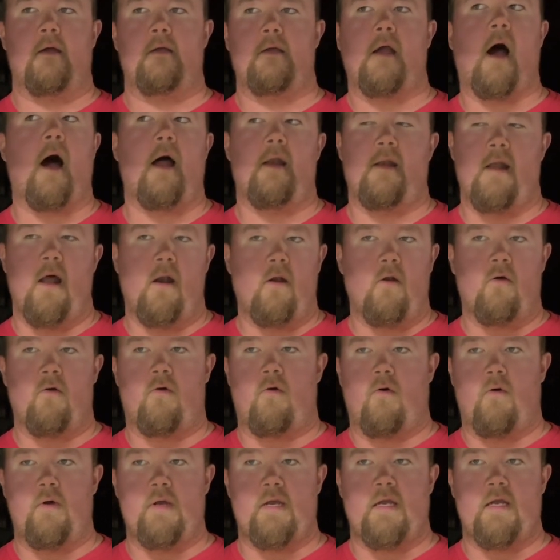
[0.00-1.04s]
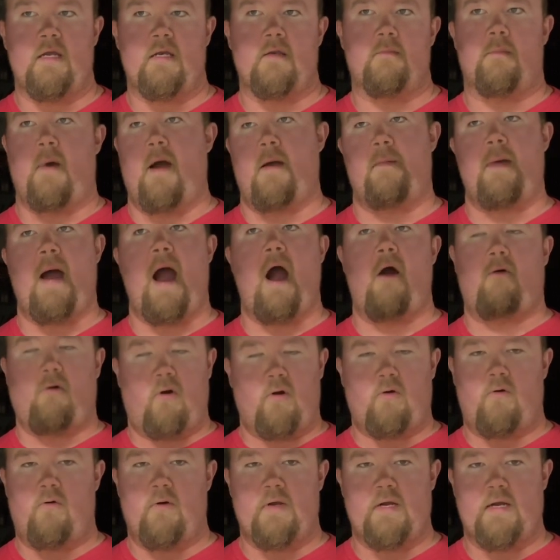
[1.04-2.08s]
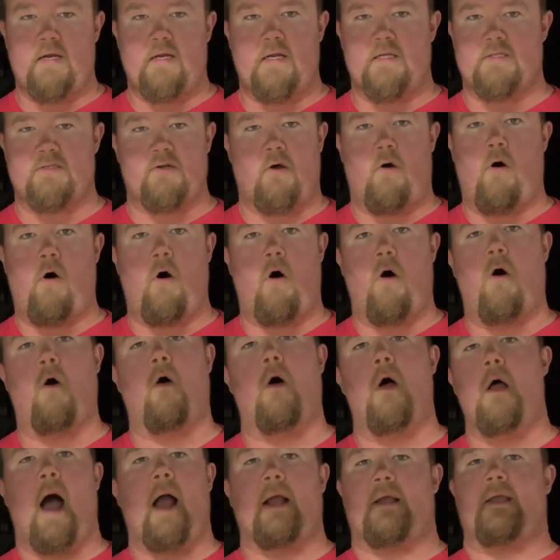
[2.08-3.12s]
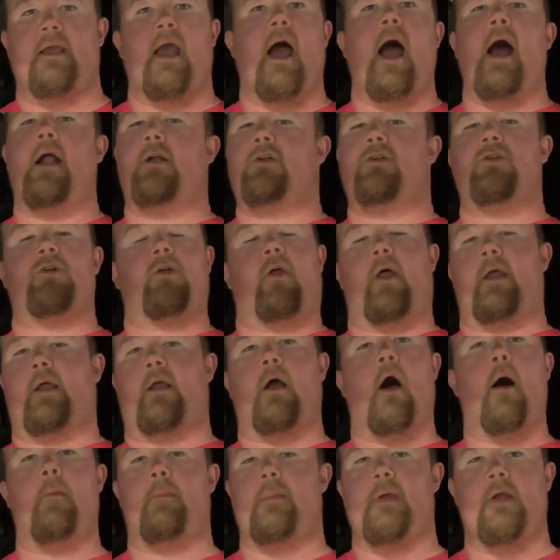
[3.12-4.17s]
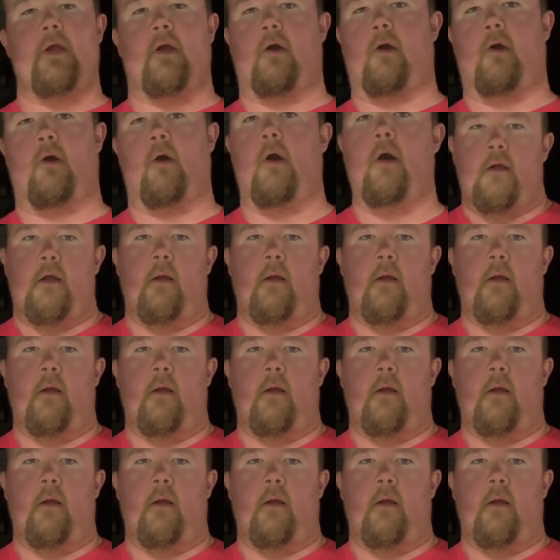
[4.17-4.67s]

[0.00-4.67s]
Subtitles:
continental clean, my power clean, it's all I catch like up here,